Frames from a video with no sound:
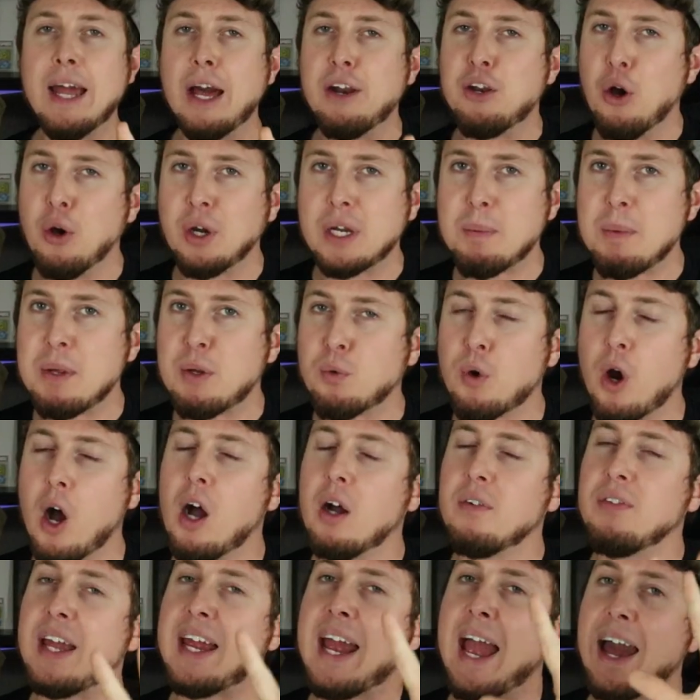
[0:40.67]
Now, don't get me
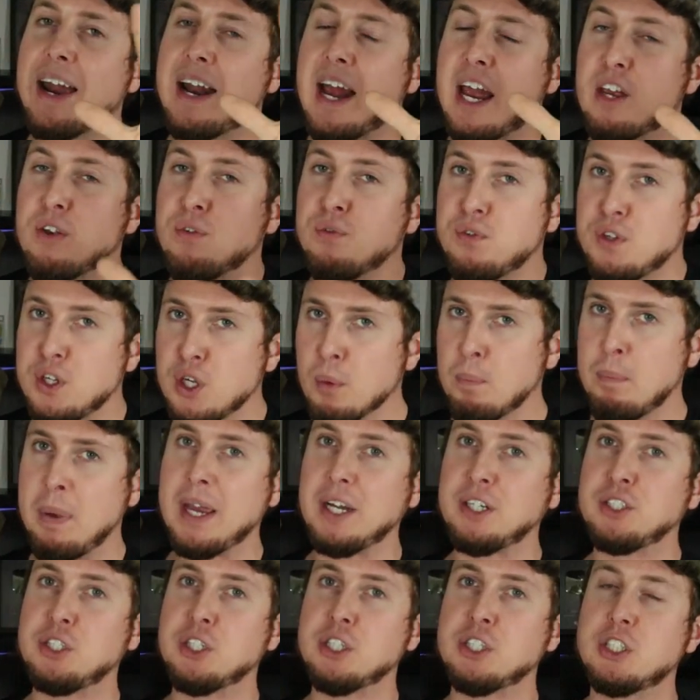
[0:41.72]
wrong, they had a few
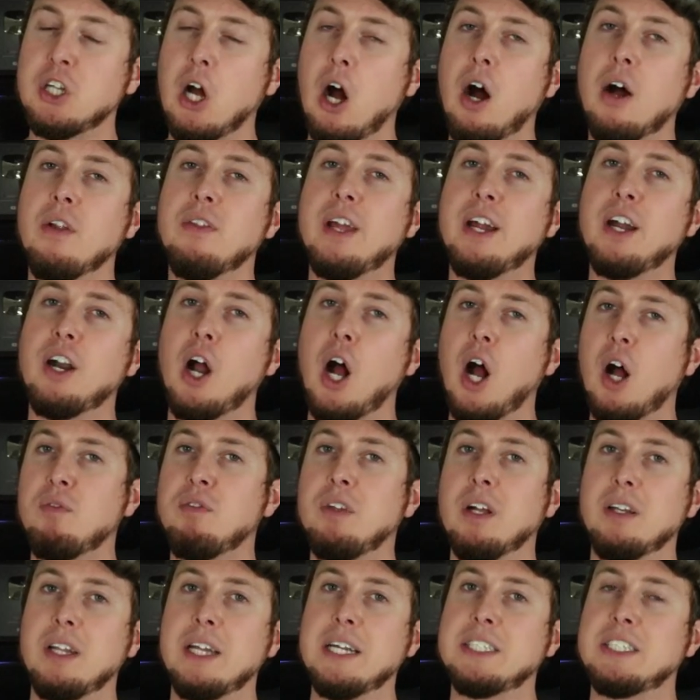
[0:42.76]
pictures on there of
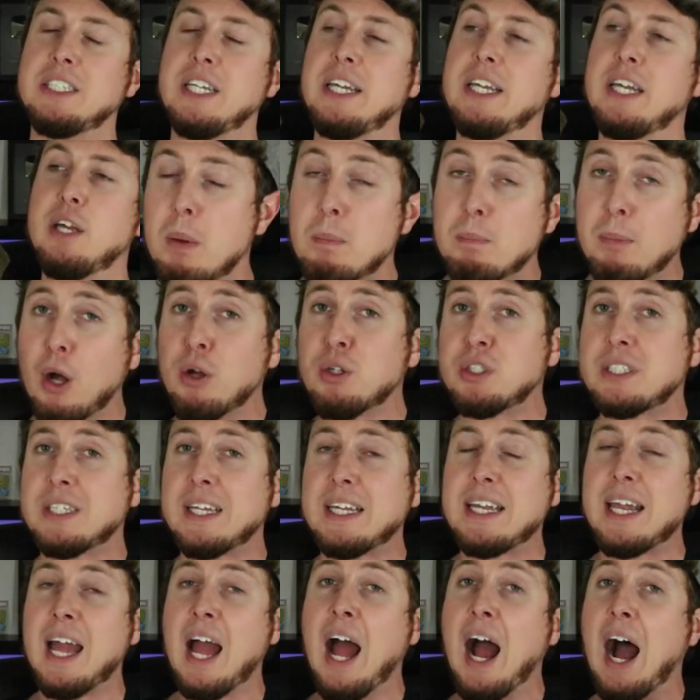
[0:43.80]
the listing, but
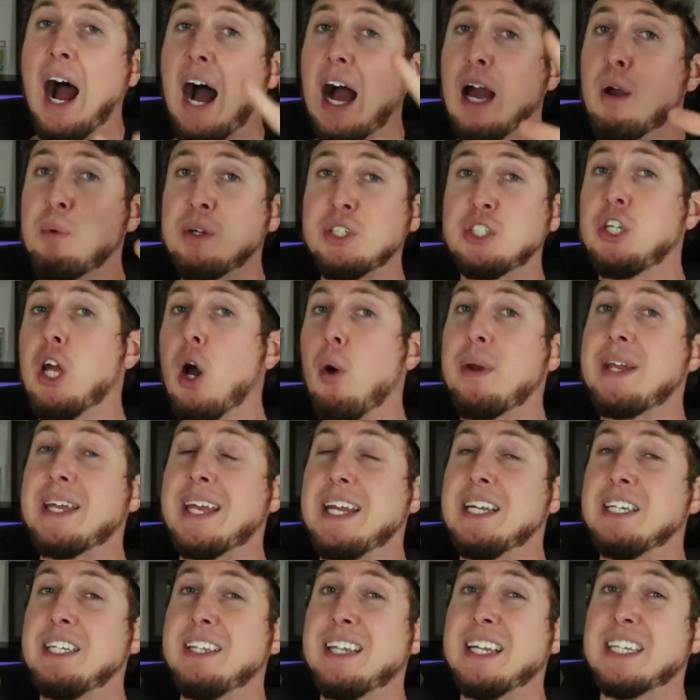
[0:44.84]
mostly I was going
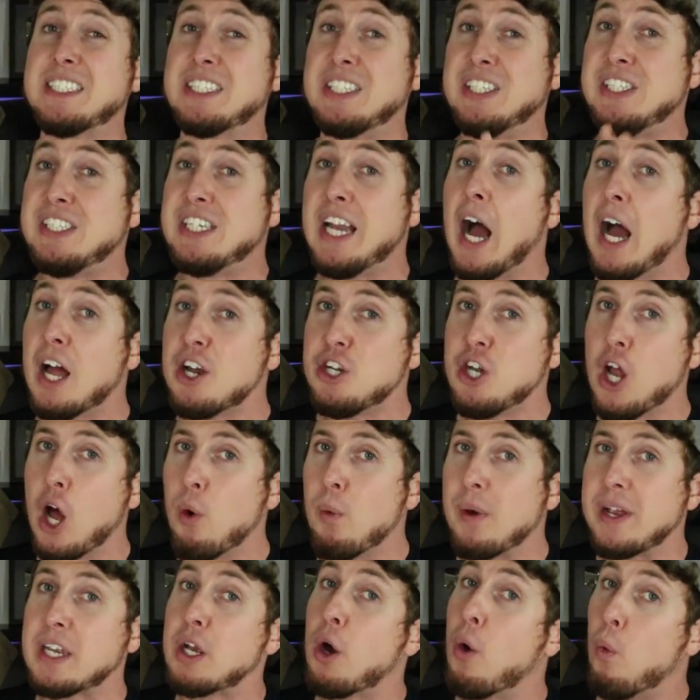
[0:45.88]
into this not
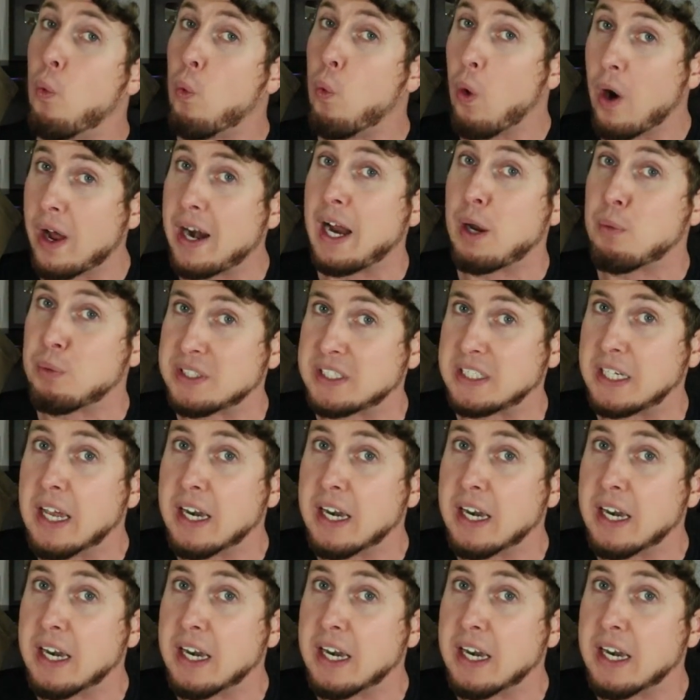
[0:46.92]
knowing what I was